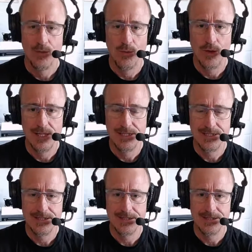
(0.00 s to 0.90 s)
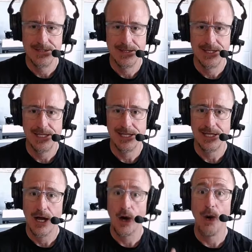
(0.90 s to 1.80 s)
was the
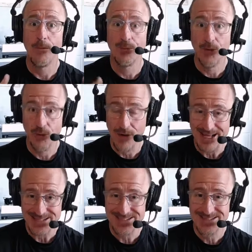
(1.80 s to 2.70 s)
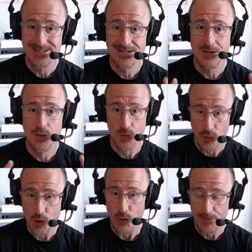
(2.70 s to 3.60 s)
oppressed
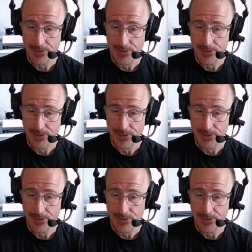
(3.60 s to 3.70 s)
group.